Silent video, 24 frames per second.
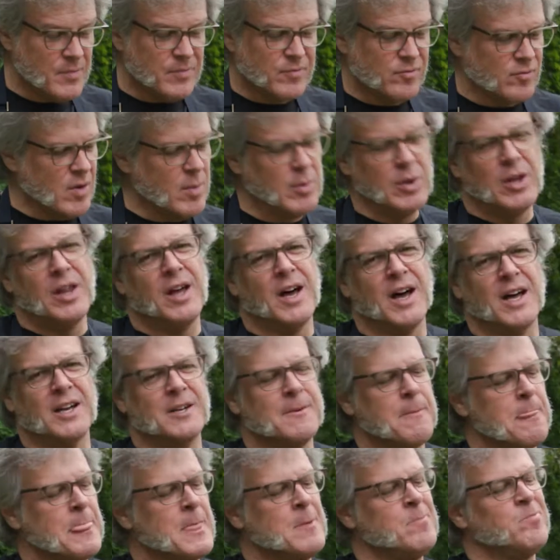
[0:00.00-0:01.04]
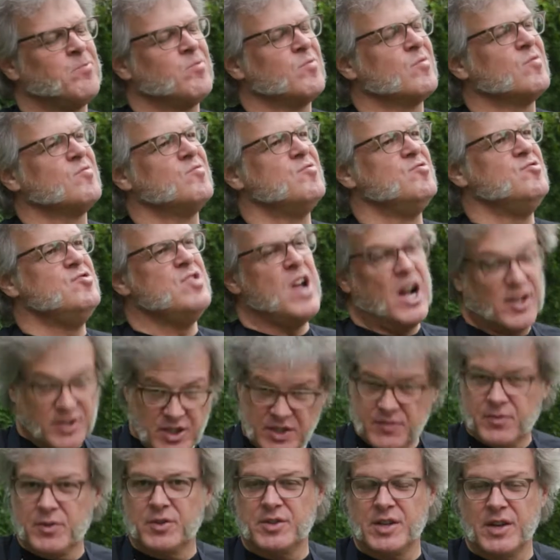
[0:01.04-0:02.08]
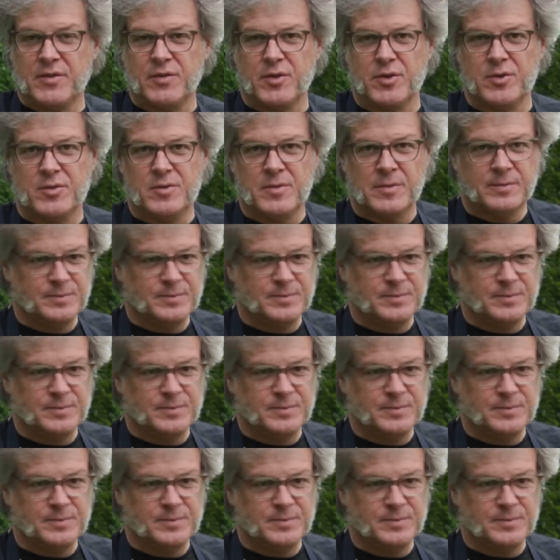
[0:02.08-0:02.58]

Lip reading: Remoulade, not just for seafood.